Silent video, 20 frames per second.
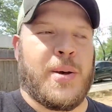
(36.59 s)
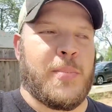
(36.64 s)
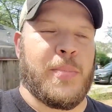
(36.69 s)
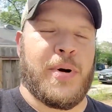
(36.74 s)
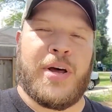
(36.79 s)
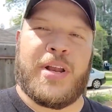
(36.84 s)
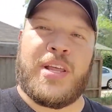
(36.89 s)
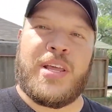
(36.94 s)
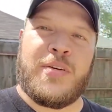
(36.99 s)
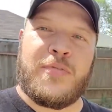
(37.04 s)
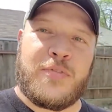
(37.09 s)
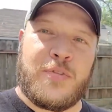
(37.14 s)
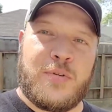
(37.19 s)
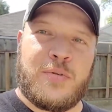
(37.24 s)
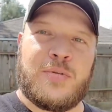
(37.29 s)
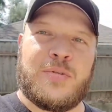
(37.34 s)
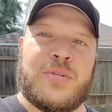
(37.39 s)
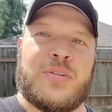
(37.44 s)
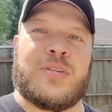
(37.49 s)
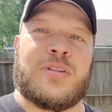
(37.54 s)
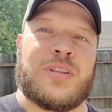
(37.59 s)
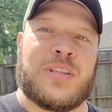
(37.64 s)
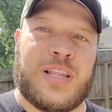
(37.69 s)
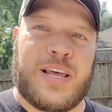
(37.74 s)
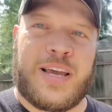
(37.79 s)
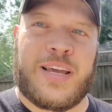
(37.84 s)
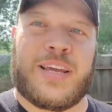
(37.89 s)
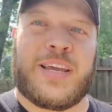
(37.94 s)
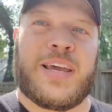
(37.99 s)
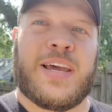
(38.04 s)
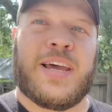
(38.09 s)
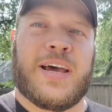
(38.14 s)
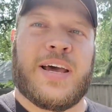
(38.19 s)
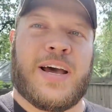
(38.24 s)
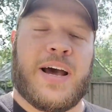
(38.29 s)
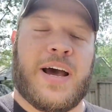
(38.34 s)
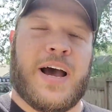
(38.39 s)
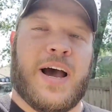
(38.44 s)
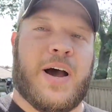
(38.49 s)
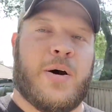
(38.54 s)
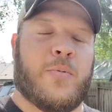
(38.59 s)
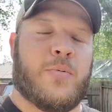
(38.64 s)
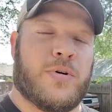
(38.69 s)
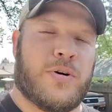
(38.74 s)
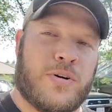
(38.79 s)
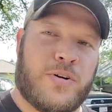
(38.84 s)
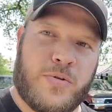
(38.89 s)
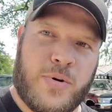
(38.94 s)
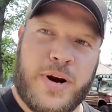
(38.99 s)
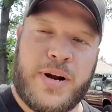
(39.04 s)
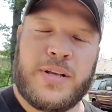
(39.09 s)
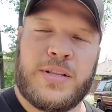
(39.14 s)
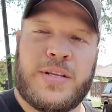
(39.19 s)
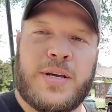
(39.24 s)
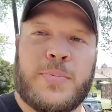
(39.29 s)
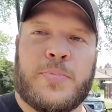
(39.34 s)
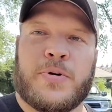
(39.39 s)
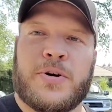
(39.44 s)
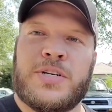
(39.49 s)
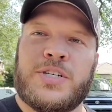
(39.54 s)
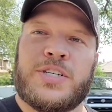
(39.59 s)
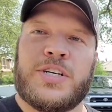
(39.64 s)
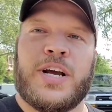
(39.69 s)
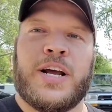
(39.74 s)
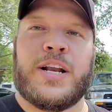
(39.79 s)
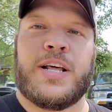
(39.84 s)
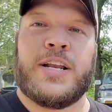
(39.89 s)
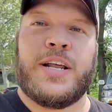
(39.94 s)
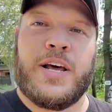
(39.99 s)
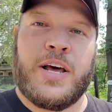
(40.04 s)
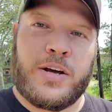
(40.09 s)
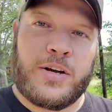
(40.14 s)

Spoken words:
But if you like, I would greatly appreciate it.